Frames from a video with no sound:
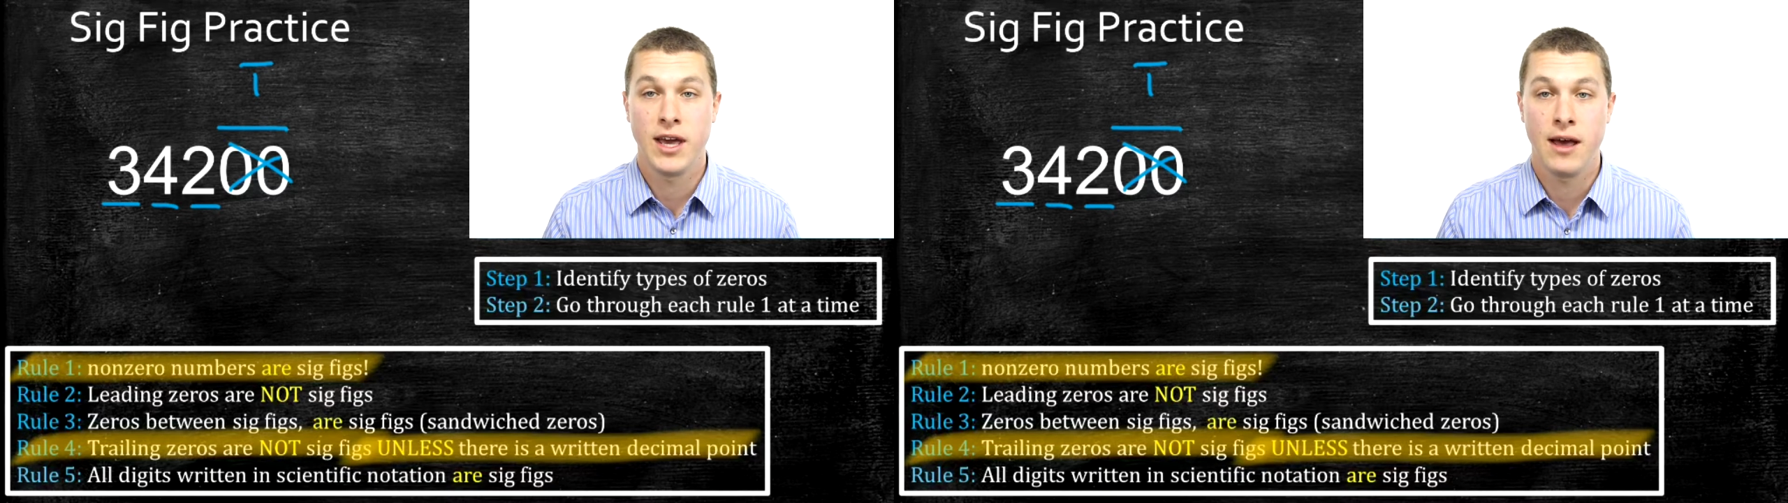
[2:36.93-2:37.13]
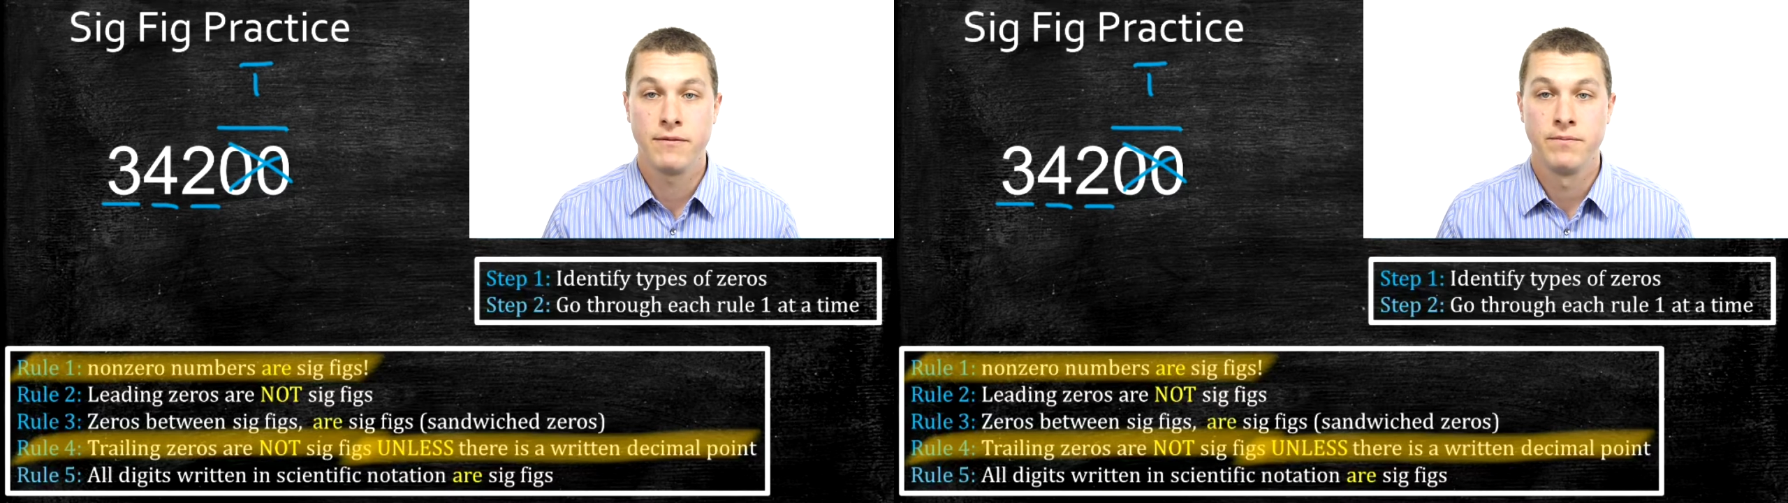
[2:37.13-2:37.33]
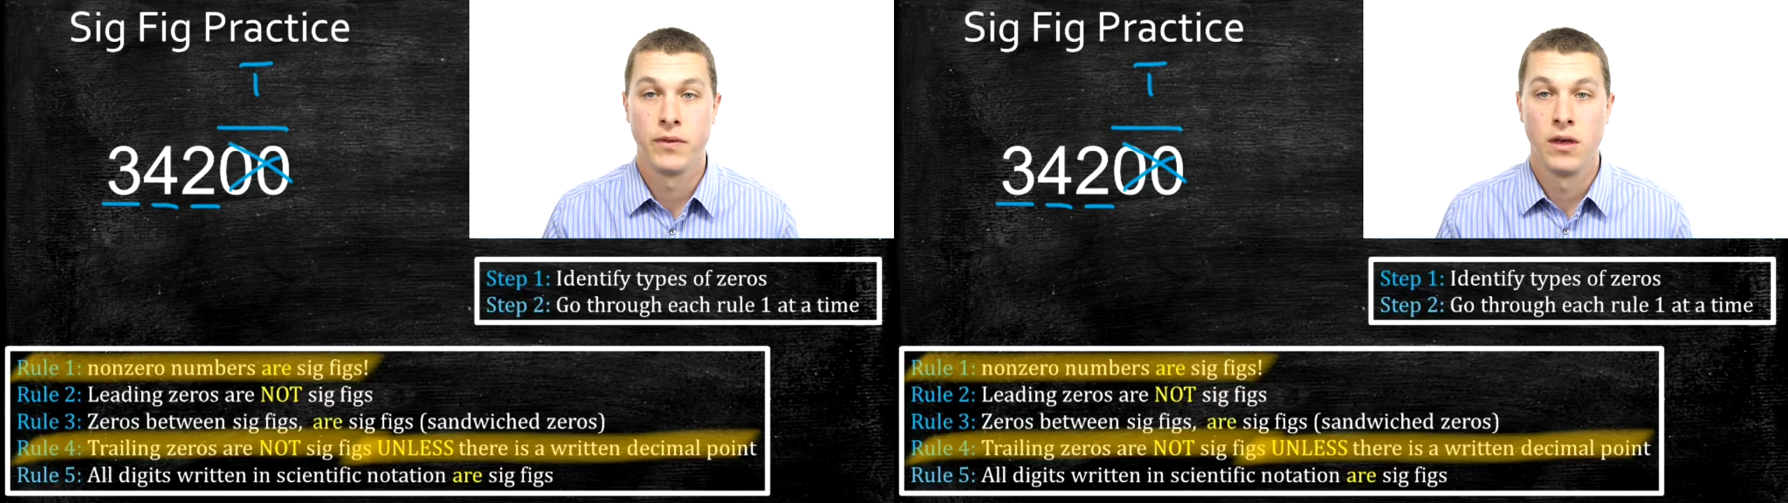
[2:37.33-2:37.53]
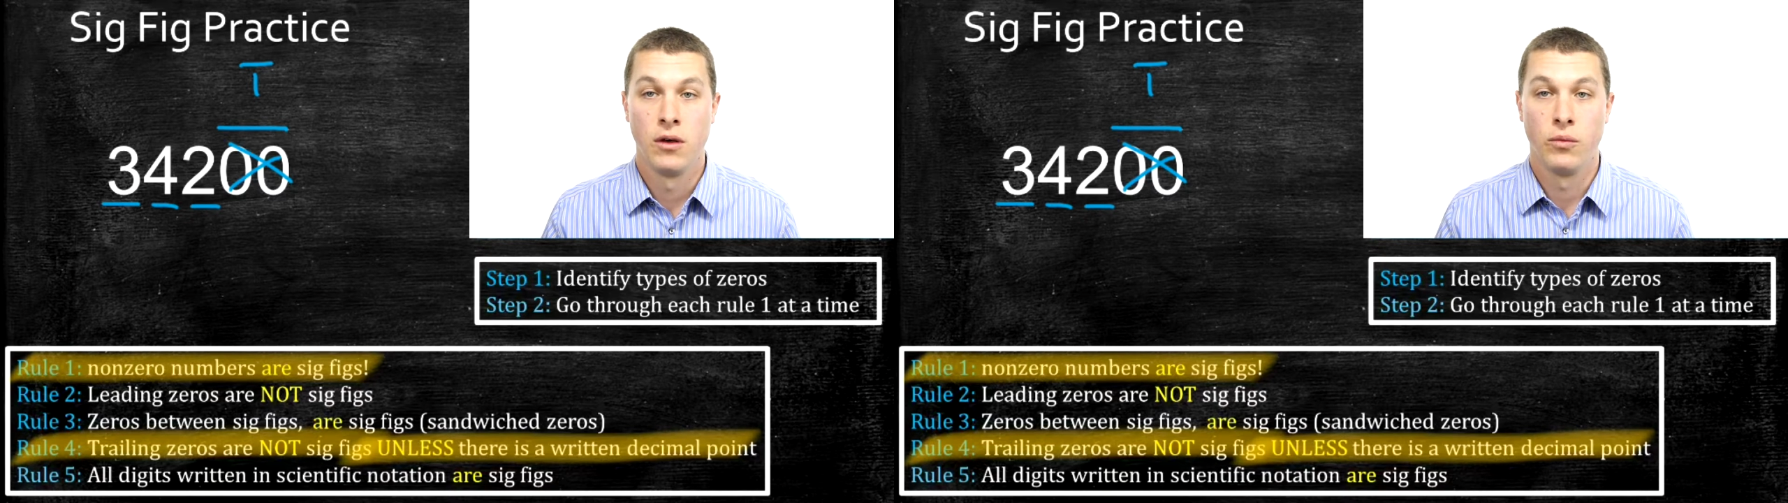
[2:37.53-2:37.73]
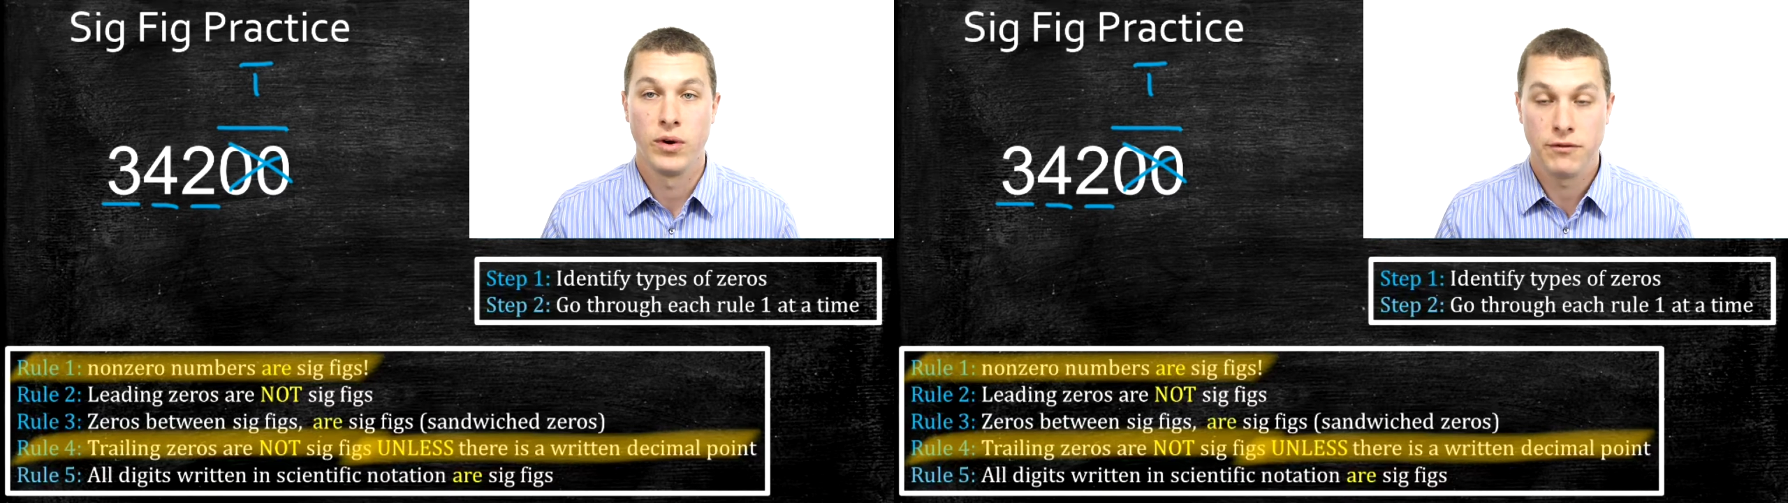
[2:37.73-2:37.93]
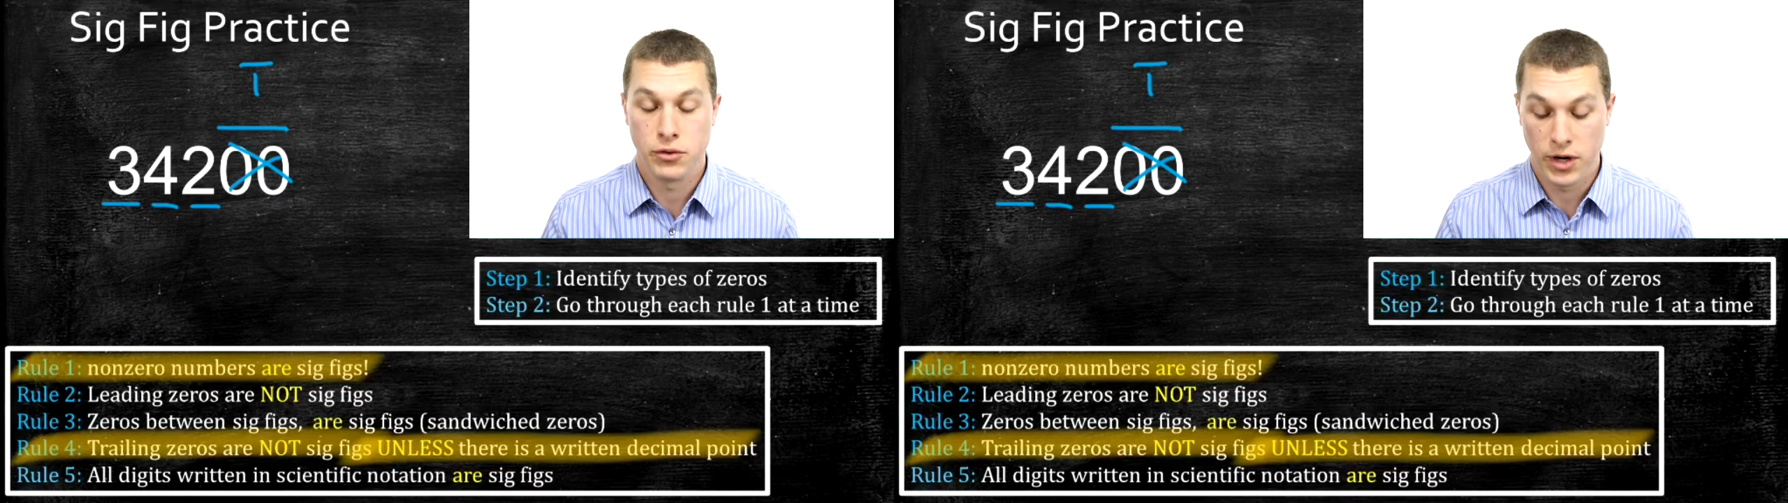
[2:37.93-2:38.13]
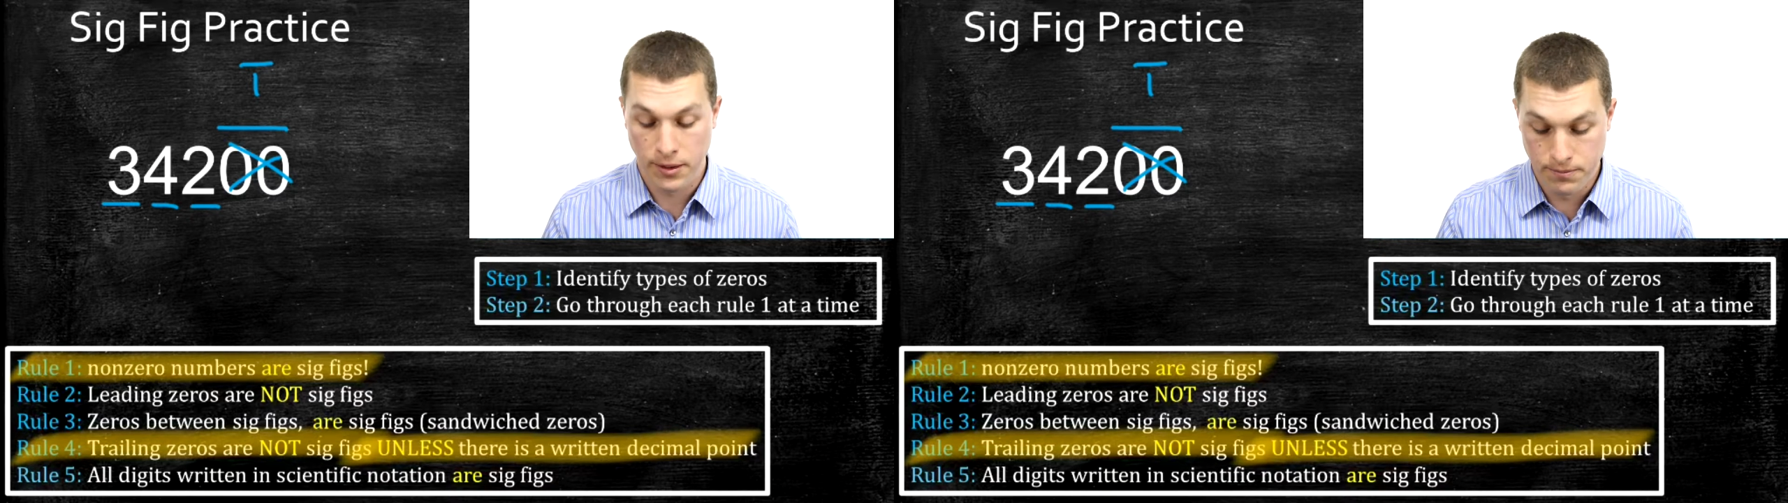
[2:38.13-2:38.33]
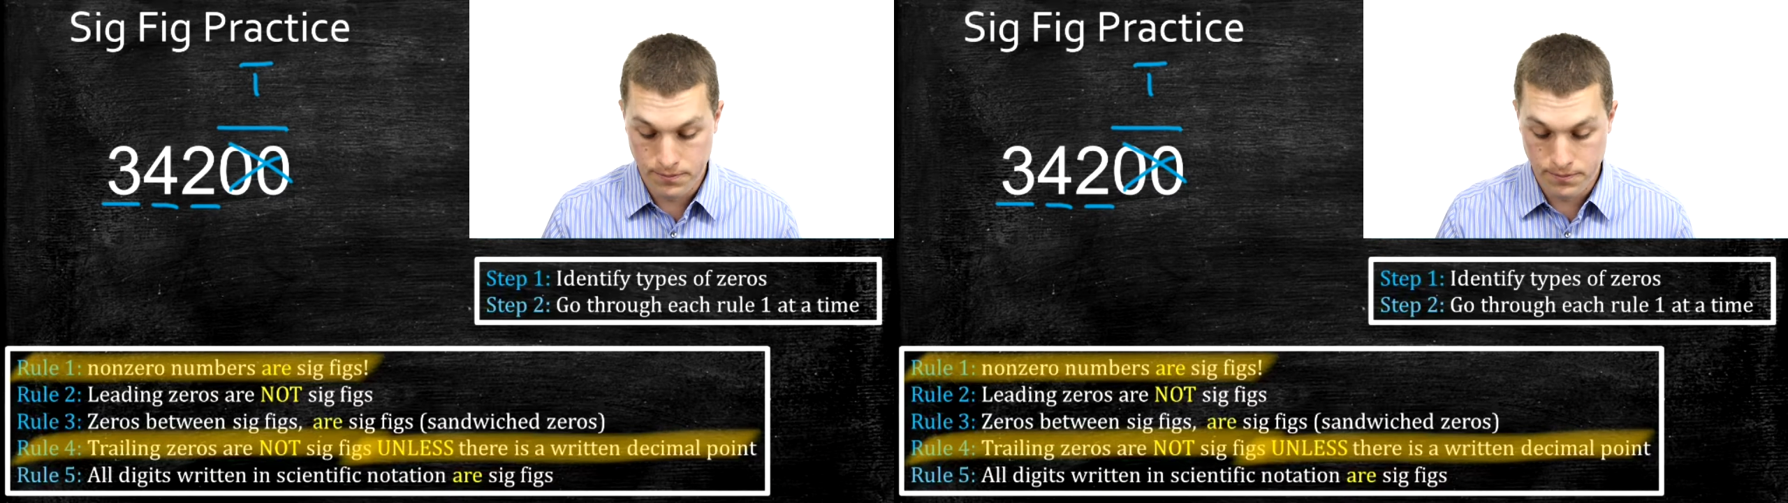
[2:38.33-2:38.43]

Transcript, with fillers: have? We have 3.